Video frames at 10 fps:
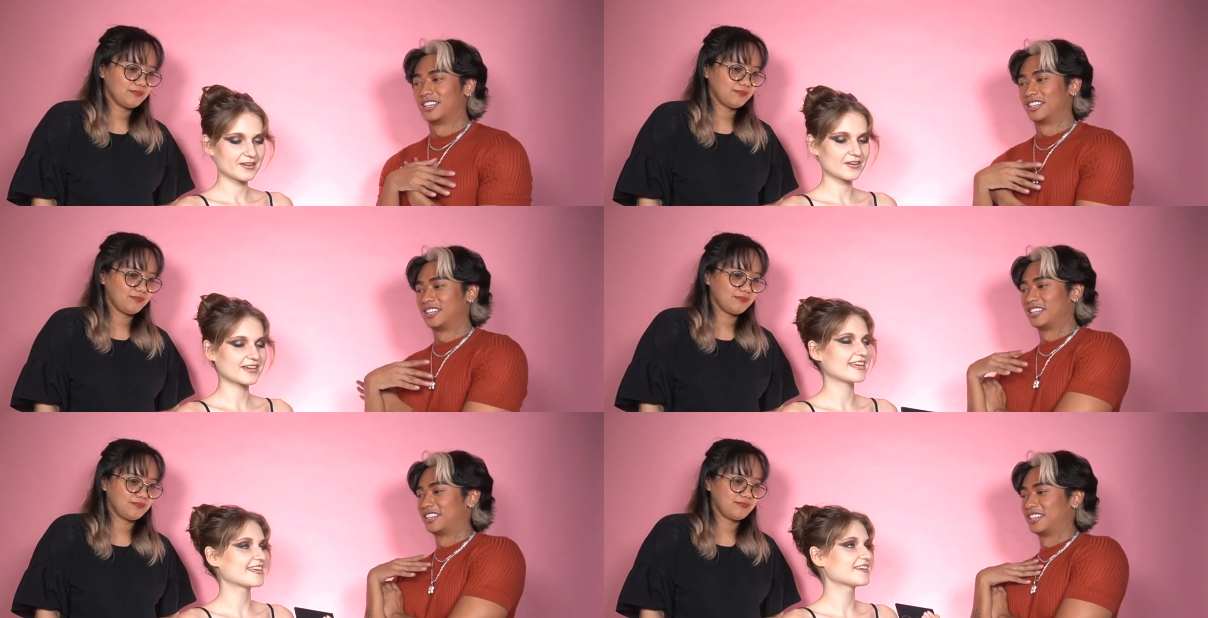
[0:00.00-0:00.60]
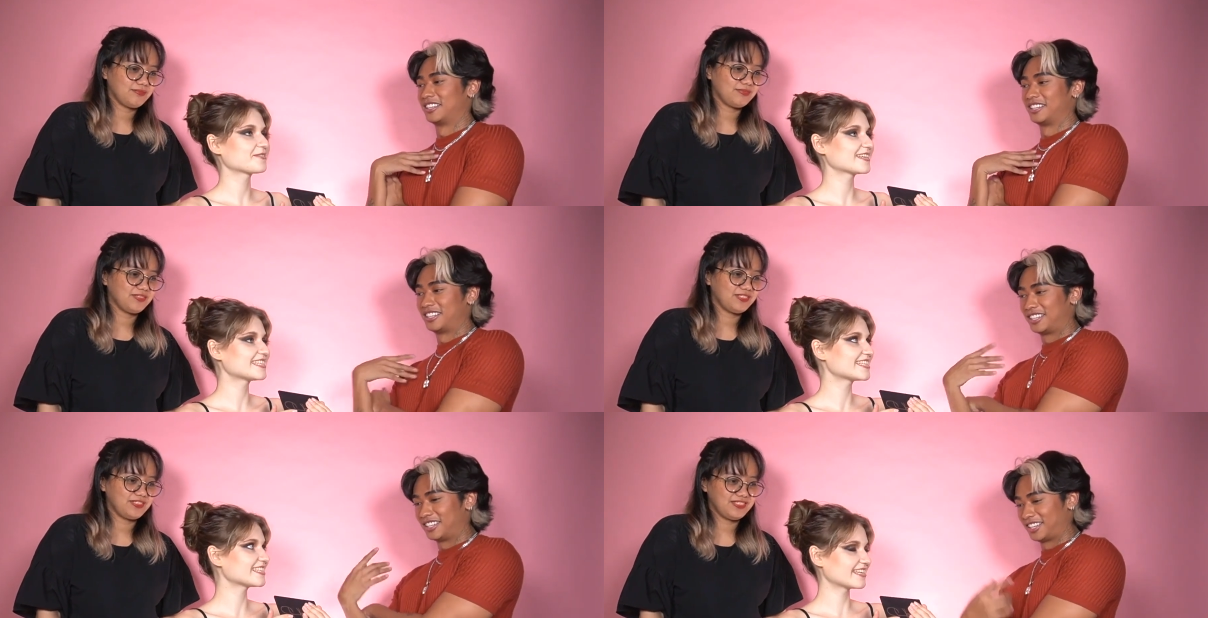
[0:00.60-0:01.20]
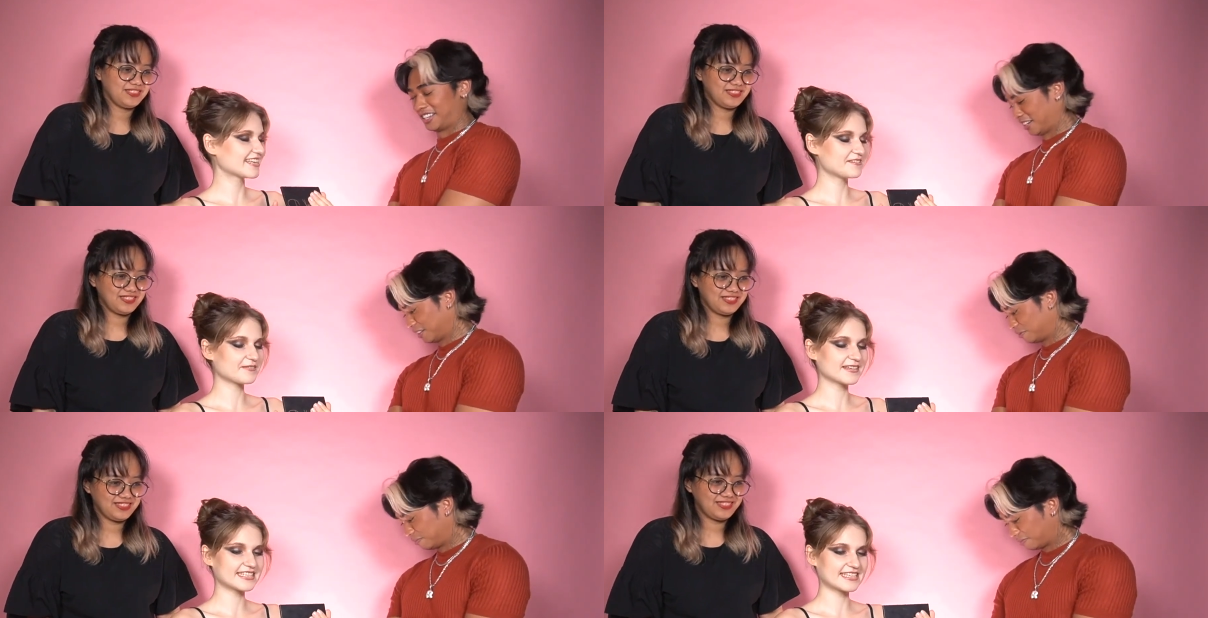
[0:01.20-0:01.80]
Speaker 1: Okay, if
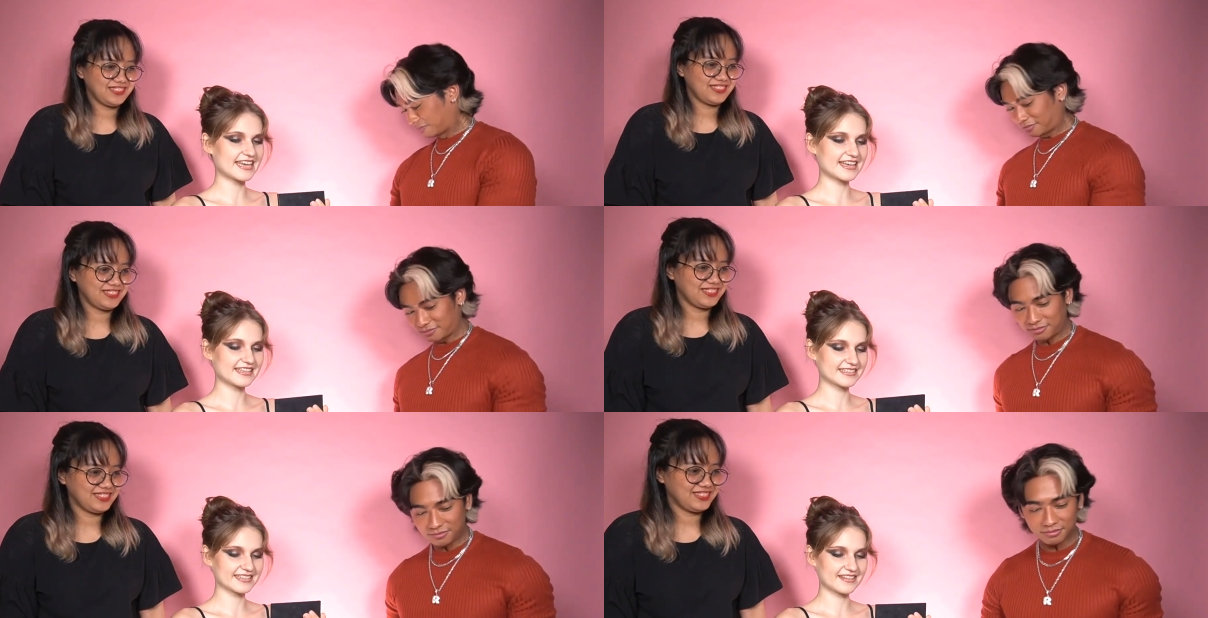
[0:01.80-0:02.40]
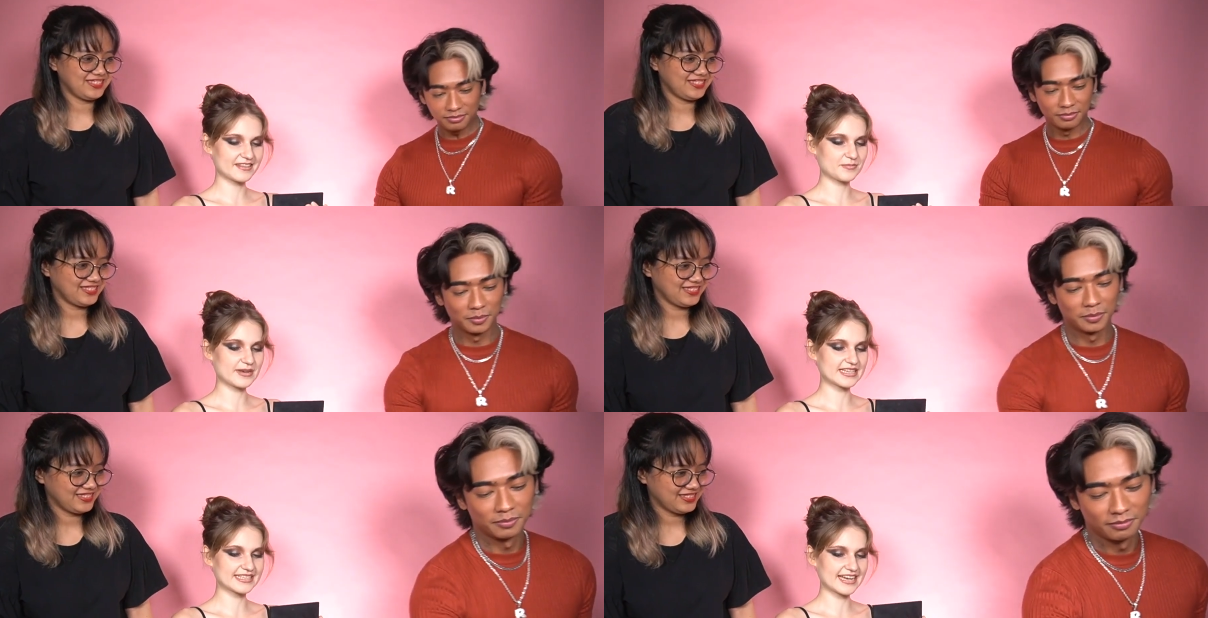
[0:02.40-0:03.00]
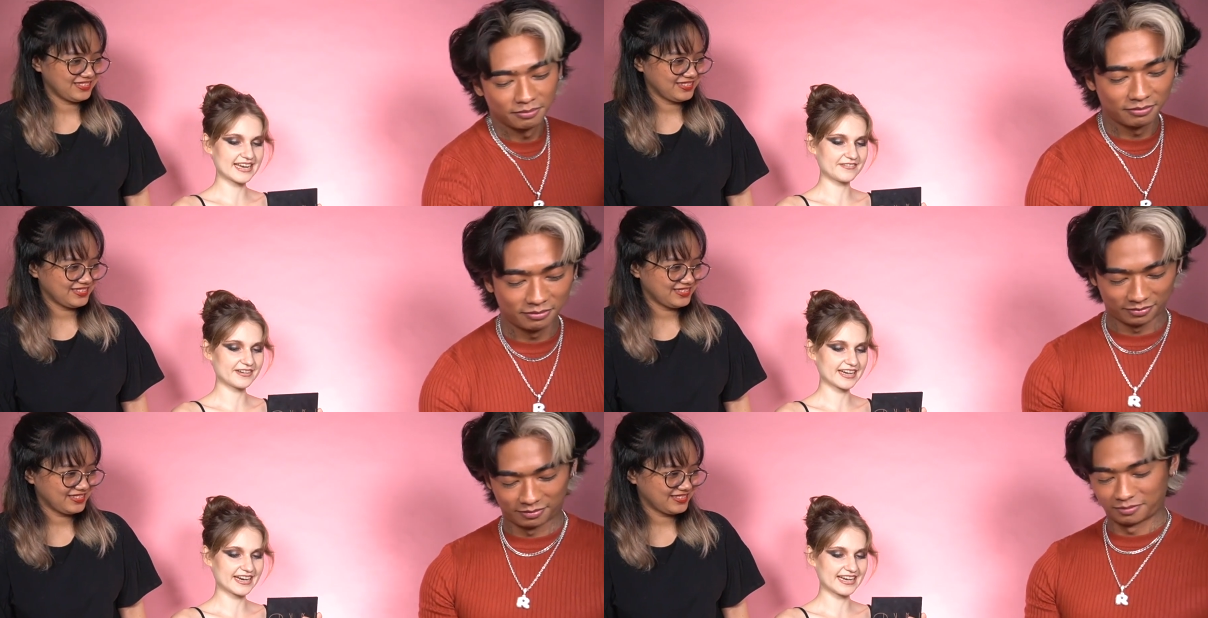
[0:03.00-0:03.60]
I say it's the best I
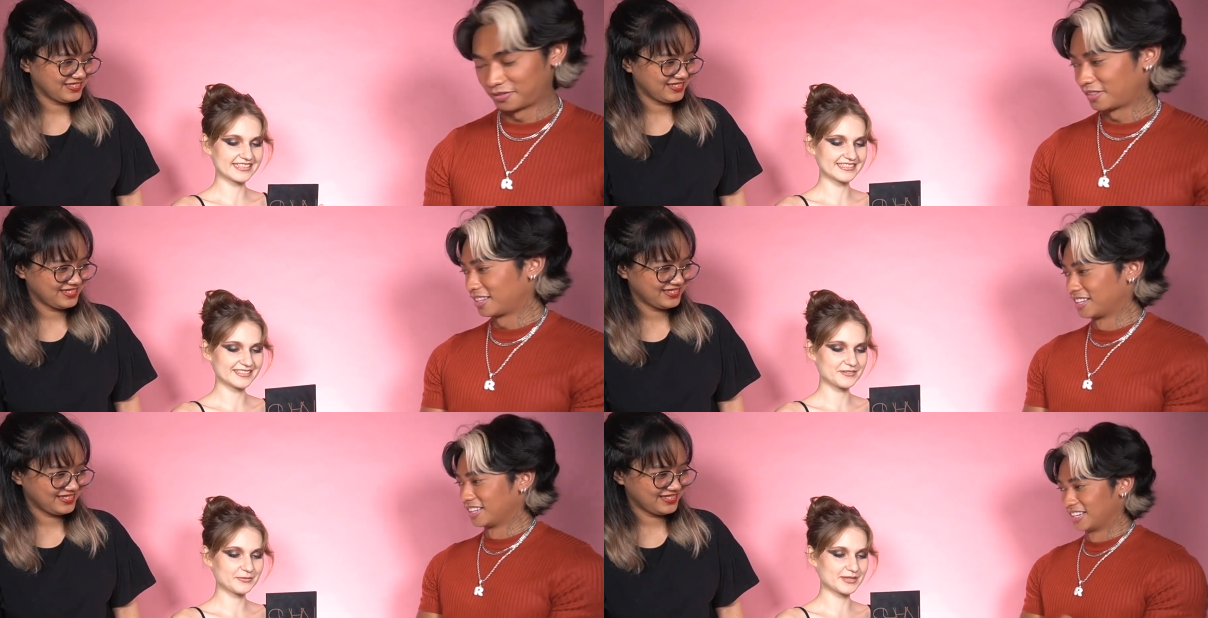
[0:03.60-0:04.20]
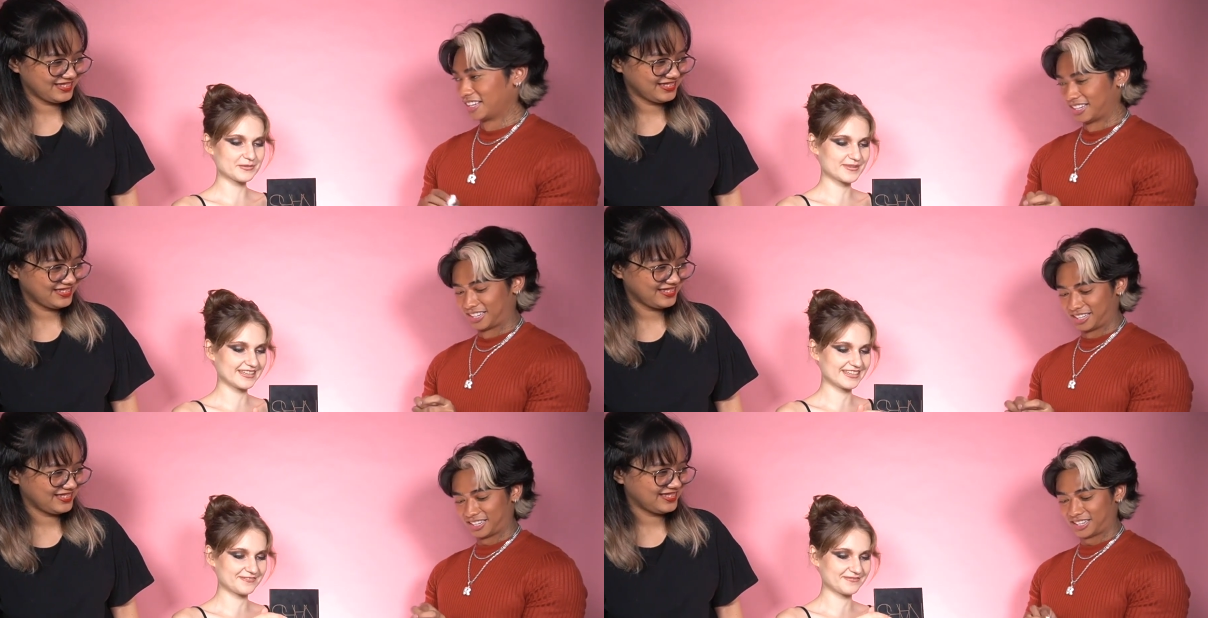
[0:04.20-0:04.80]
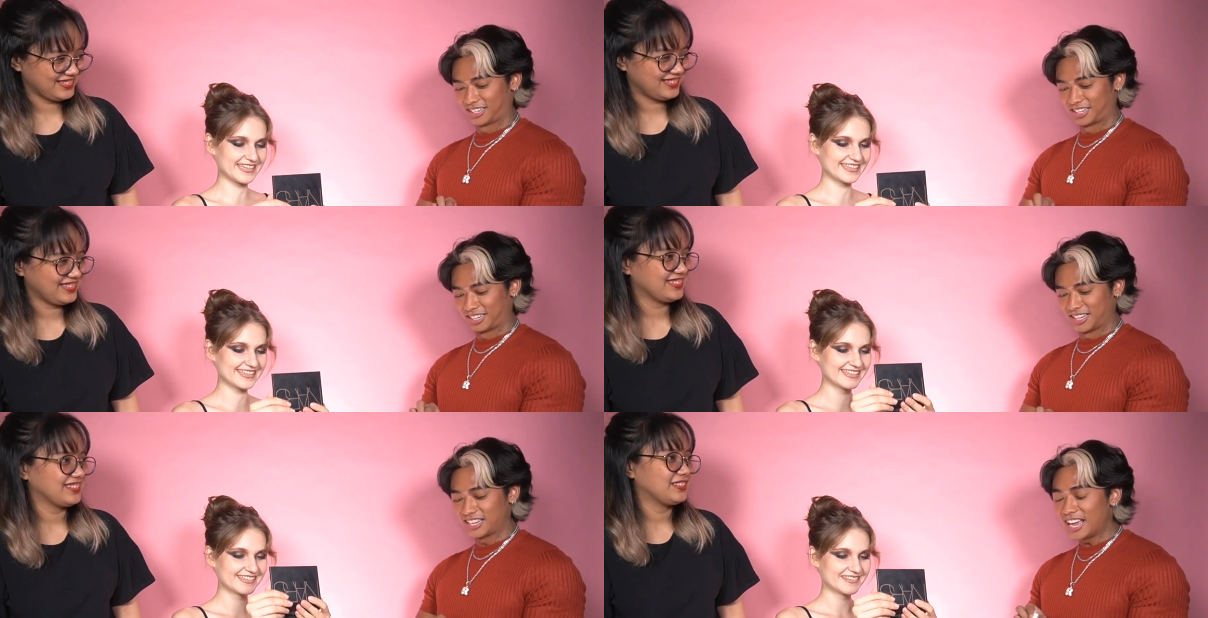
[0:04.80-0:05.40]
ever had, will you believe me?
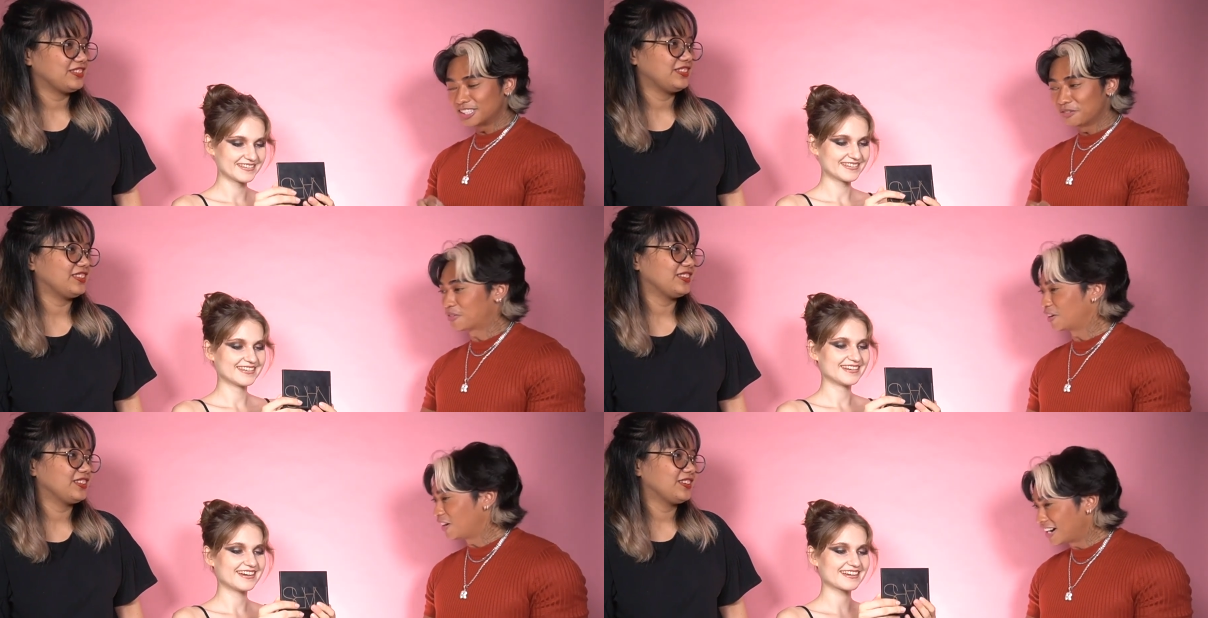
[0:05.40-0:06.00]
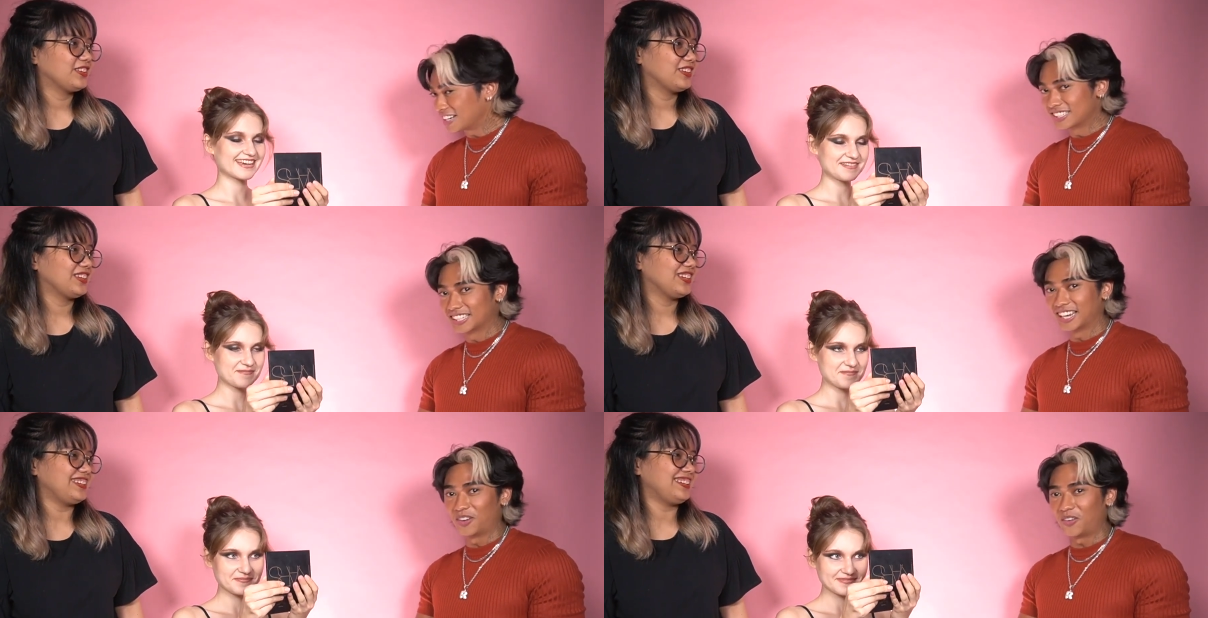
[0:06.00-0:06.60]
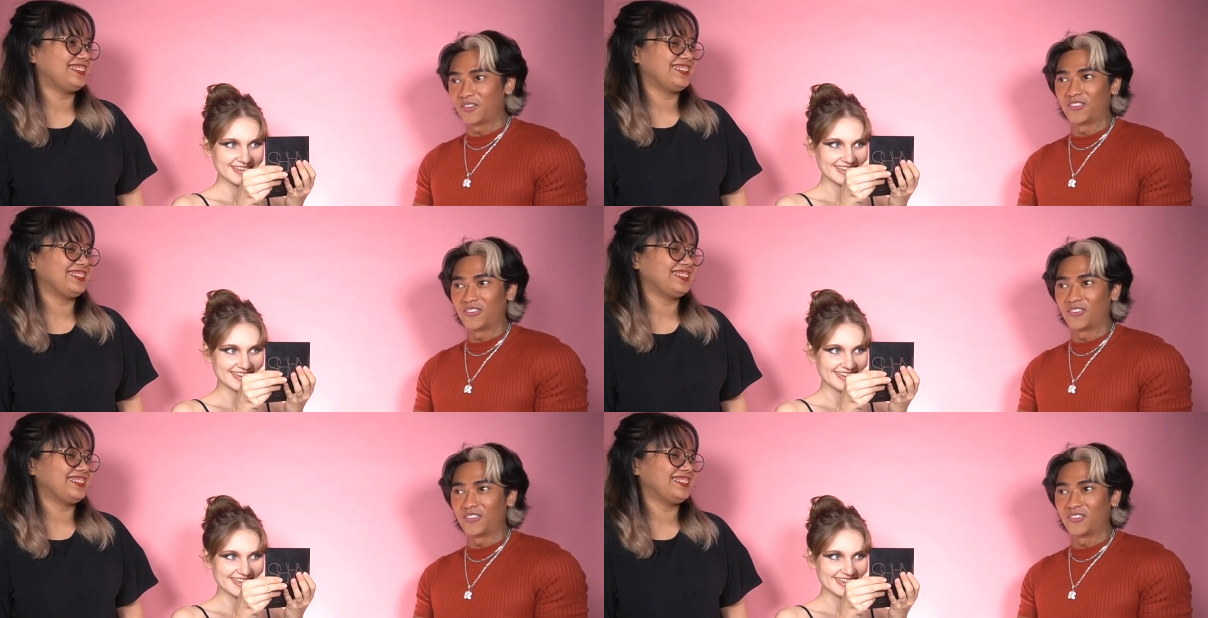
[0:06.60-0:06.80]
Speaker 2: Yes, of course! Hello!